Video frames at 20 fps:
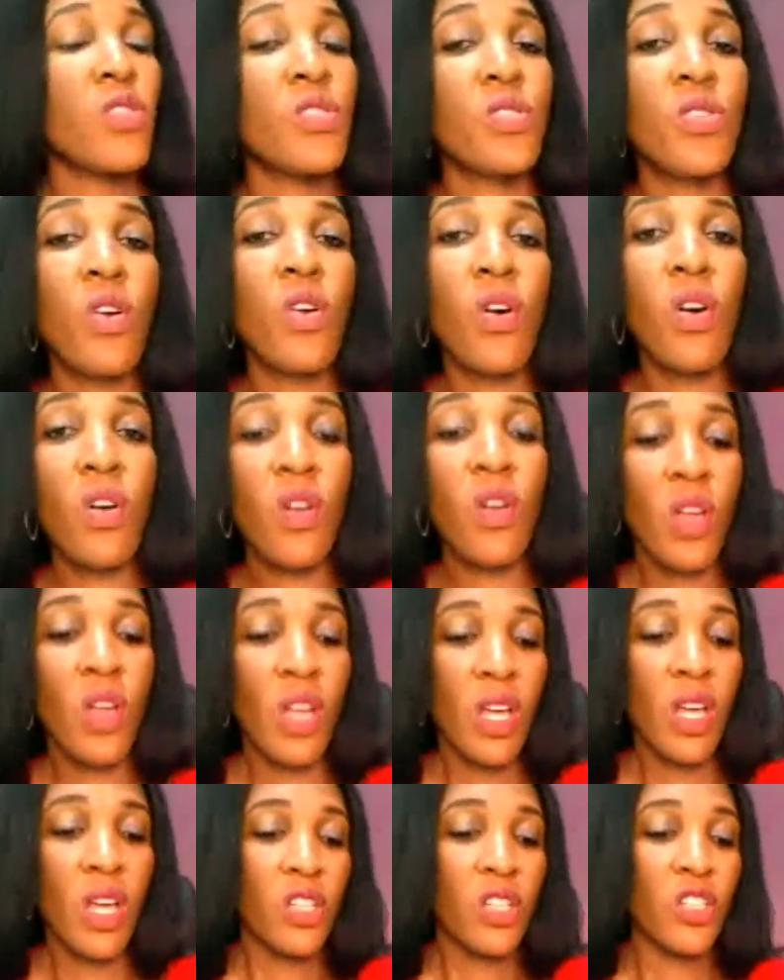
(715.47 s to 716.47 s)

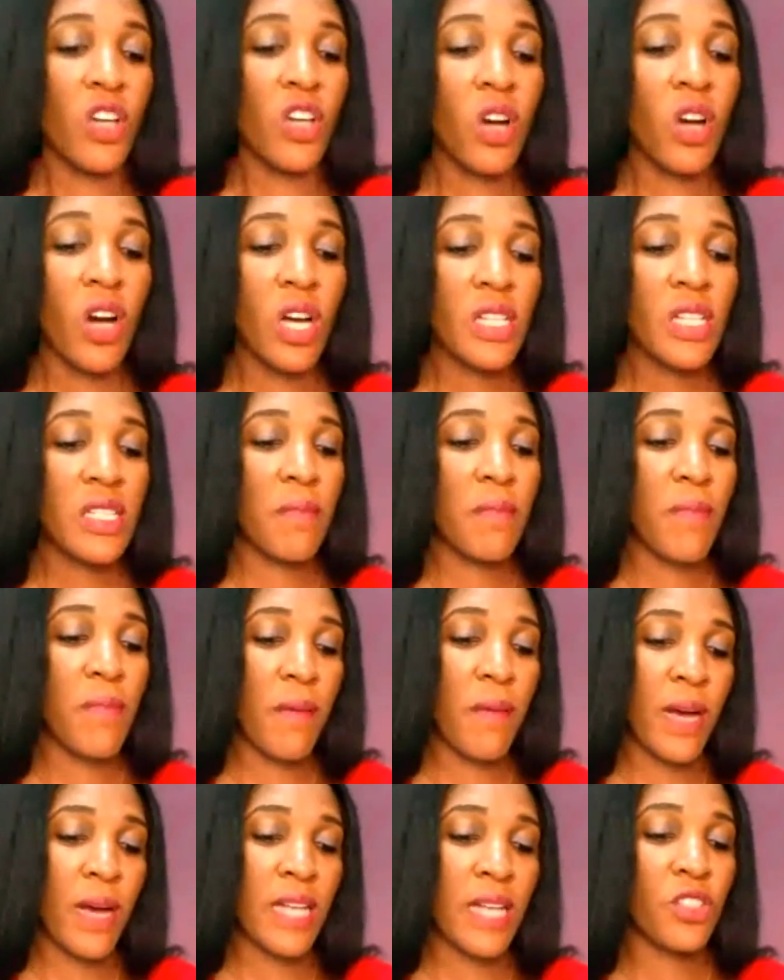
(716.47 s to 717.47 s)
Also, your core team
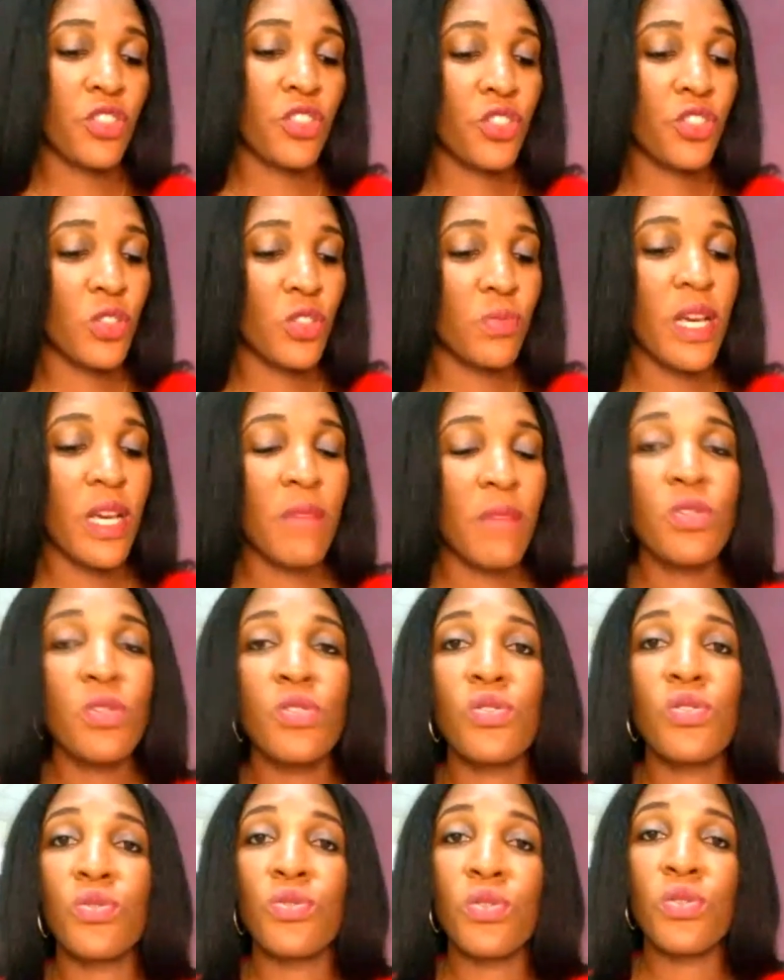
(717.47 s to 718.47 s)
members should be able
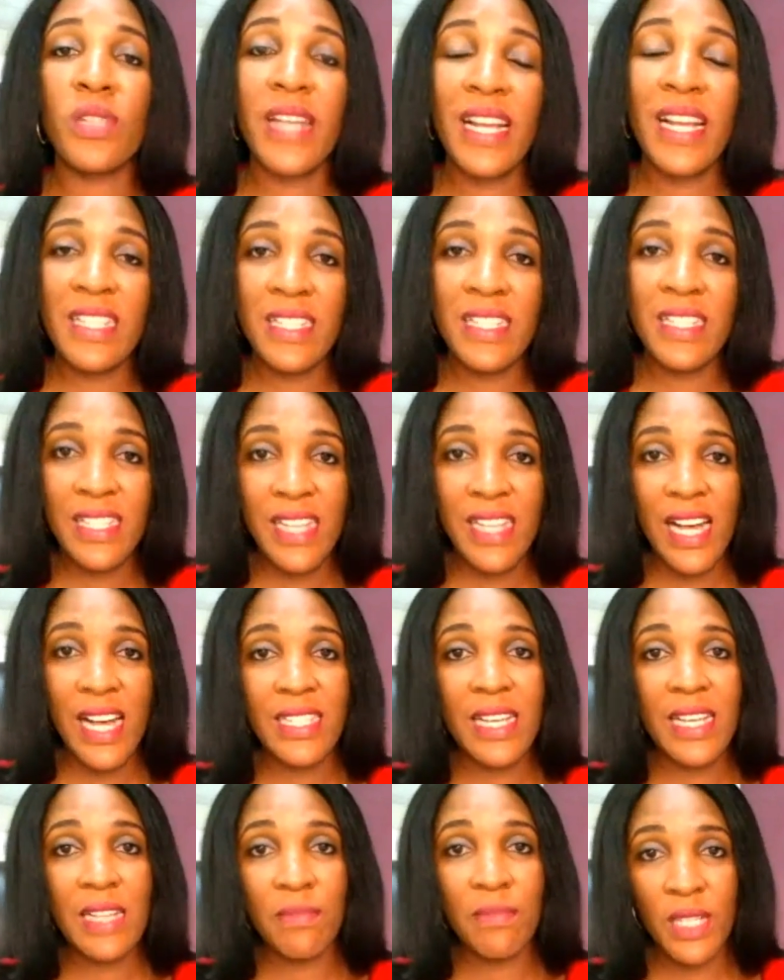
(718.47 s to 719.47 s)
to do getting
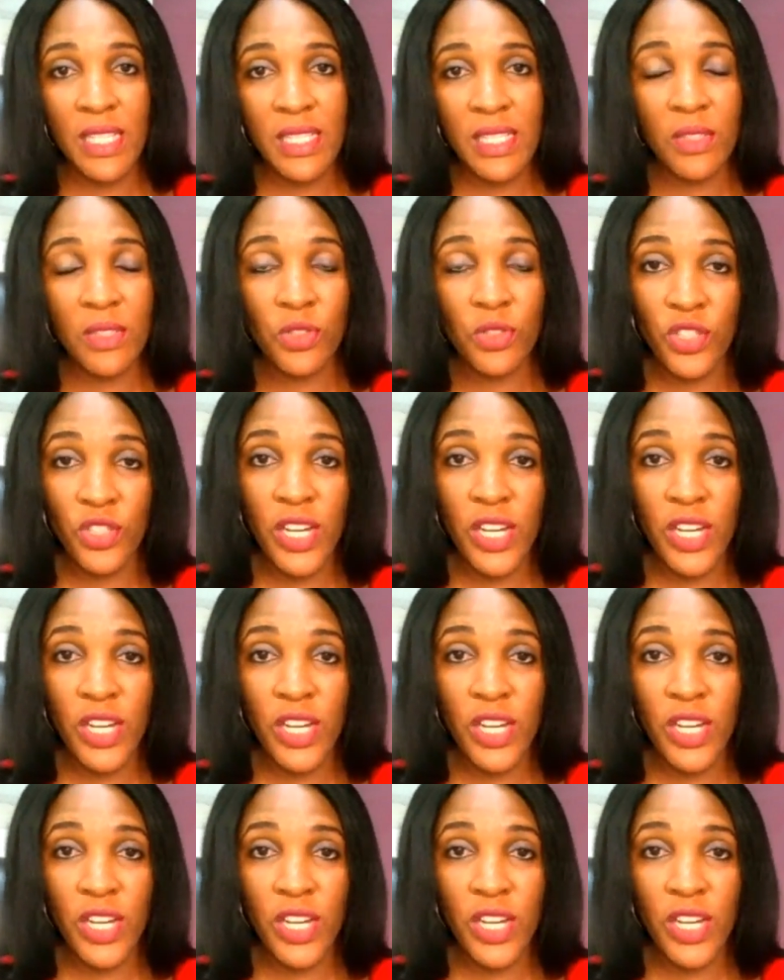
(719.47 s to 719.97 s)
started